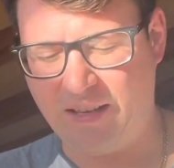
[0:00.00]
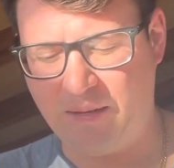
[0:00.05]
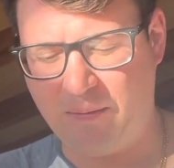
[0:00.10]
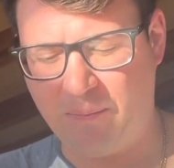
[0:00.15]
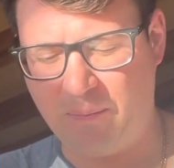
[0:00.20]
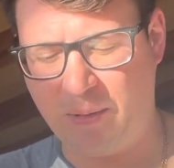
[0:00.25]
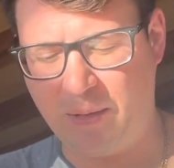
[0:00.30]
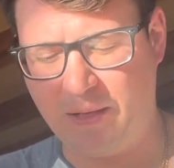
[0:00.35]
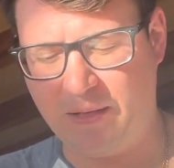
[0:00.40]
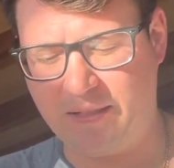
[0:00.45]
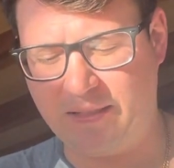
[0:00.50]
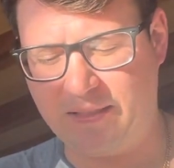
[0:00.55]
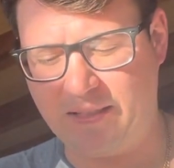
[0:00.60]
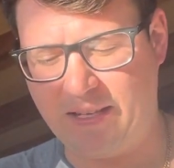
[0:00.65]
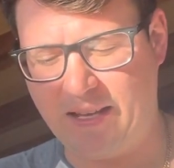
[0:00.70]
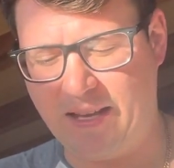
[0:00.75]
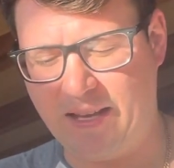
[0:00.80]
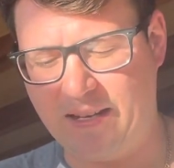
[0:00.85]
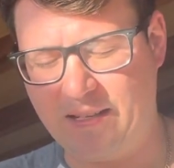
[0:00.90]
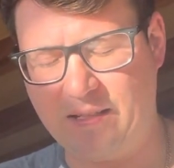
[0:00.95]
But
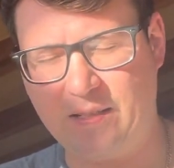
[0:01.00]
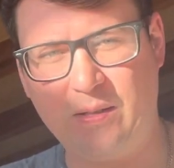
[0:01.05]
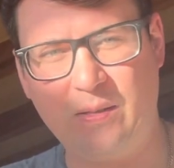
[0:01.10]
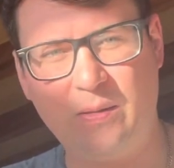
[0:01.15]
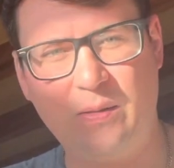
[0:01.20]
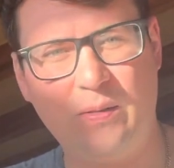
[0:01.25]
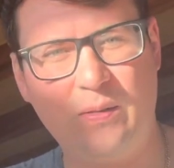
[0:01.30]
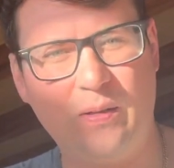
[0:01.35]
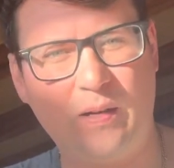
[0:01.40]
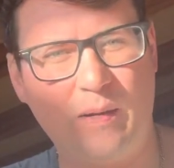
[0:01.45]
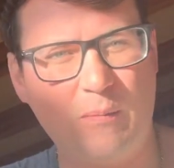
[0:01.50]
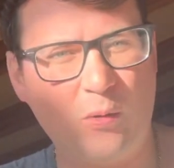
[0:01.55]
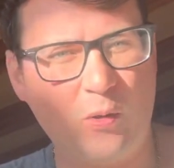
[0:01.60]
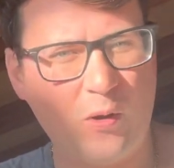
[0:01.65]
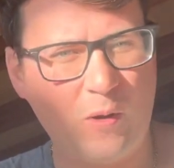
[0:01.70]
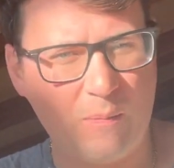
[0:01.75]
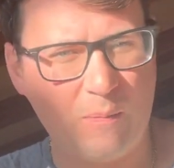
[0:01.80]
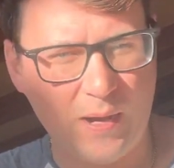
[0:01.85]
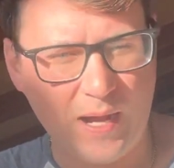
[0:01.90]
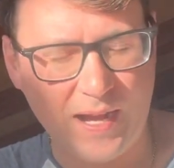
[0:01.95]
on to a
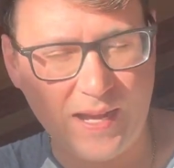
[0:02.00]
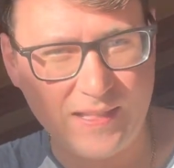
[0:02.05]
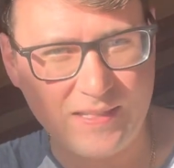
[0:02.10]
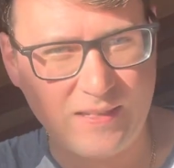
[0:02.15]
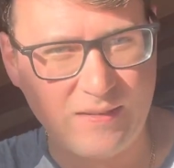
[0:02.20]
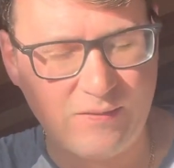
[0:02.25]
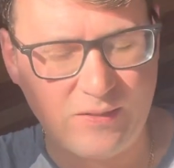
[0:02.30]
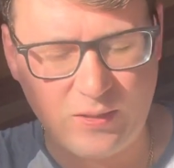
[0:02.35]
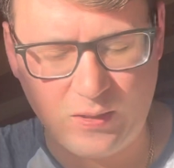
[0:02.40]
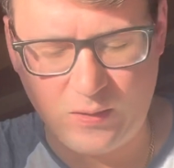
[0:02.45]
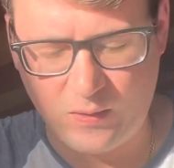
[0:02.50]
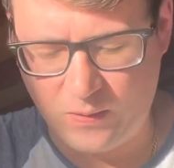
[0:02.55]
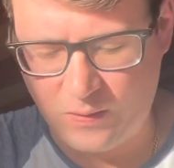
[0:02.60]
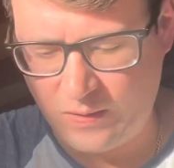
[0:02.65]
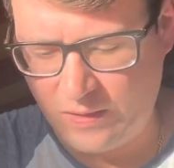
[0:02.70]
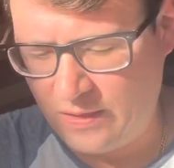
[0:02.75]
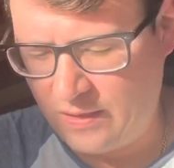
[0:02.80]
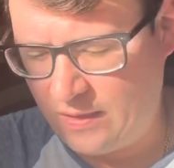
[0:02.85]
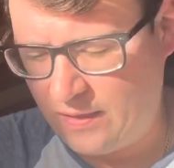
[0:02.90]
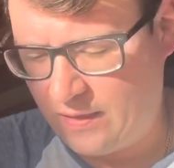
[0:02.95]
more positive note,
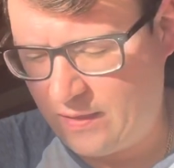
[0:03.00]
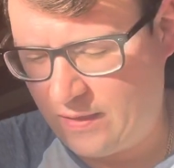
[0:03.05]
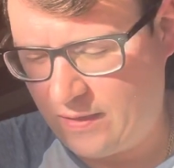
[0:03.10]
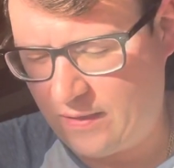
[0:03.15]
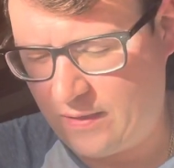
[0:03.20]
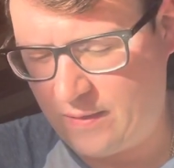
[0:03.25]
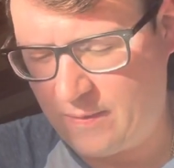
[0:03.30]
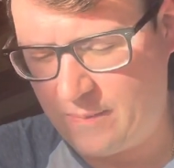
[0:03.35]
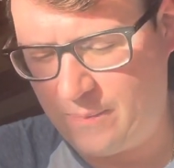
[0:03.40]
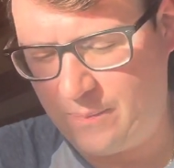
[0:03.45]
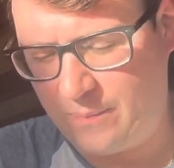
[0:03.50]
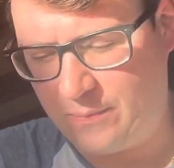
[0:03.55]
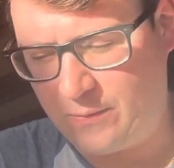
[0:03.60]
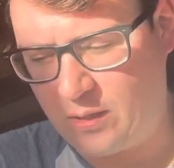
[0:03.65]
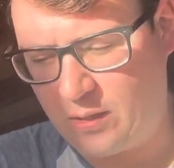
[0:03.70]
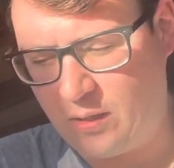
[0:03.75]
um,